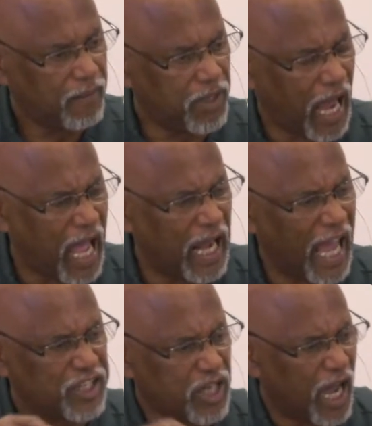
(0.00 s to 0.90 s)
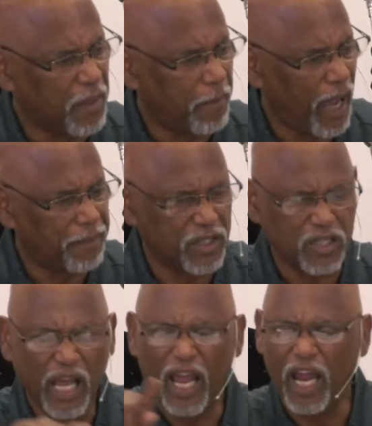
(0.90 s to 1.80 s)
But I, like John the
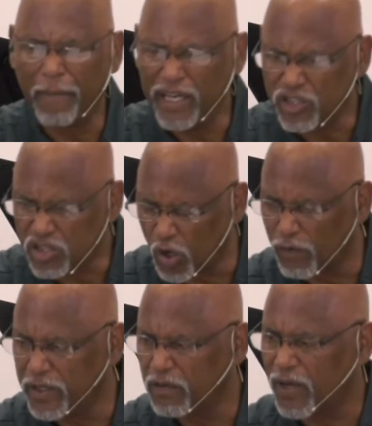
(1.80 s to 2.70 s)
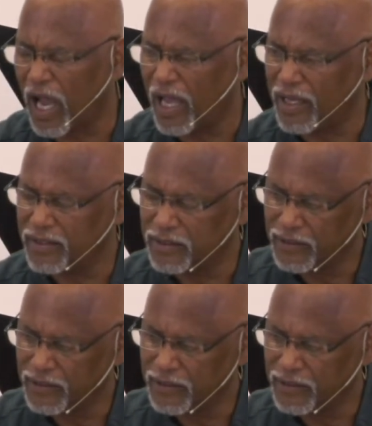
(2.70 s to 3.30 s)
Baptist, am a servant of God.